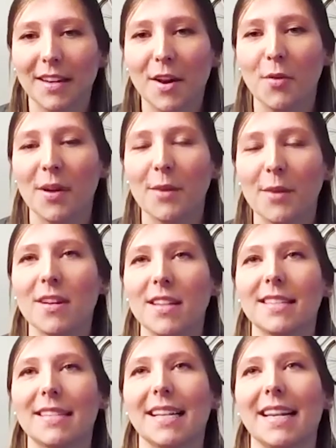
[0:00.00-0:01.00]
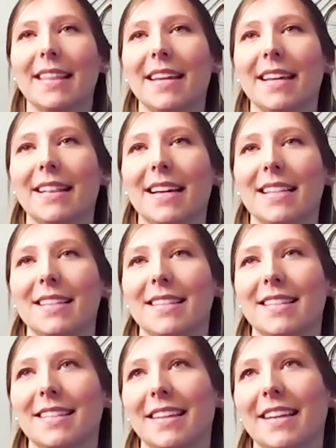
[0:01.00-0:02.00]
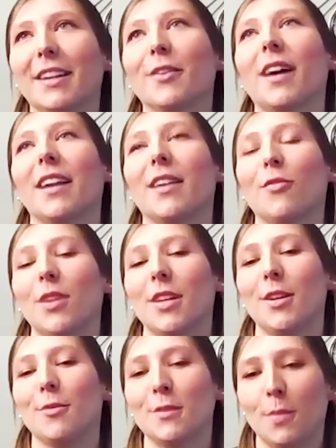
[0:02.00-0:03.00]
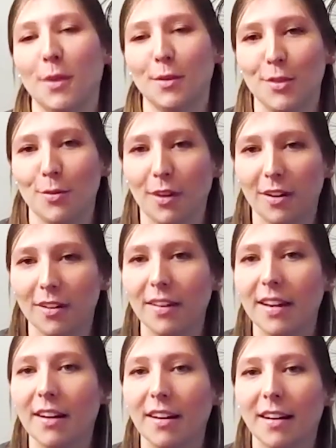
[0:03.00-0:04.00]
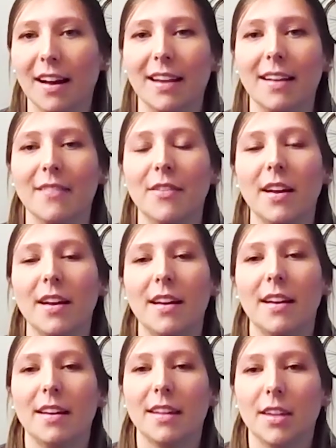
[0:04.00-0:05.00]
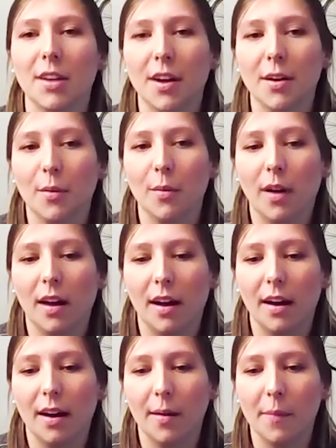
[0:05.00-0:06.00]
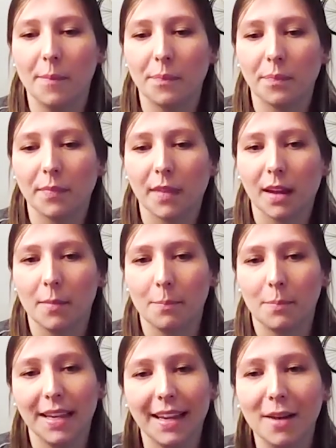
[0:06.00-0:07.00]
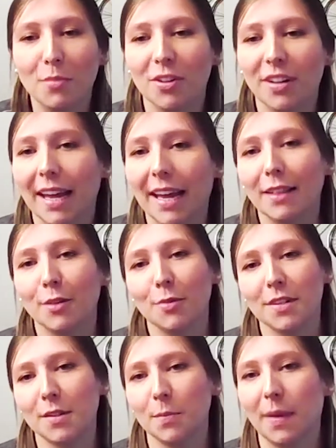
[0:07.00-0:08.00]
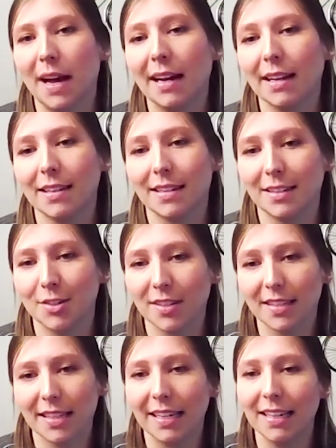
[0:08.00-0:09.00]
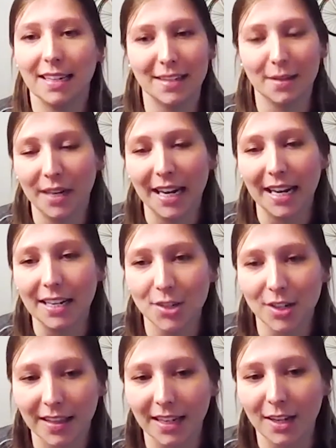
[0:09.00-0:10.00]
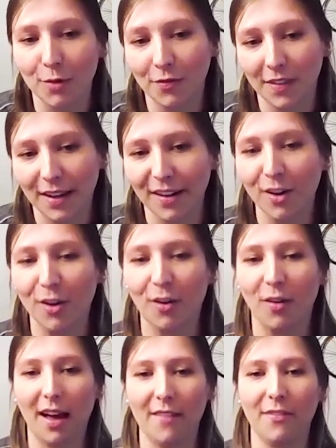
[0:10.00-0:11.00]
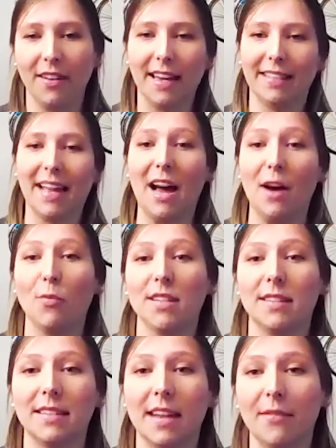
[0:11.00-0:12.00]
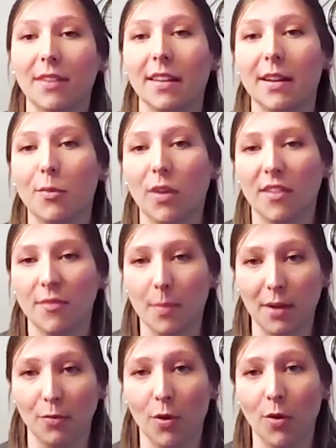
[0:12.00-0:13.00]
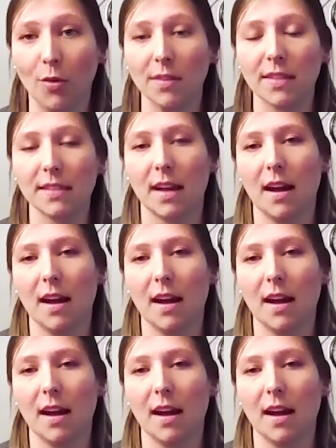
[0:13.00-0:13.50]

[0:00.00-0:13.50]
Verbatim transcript: No, it was, and I think that's you know kind of what you spoke to earlier, kind of you know um, being able to gain the respect and just the intimidation that you feel. Yeah. I feel like that was definitely one of my roles.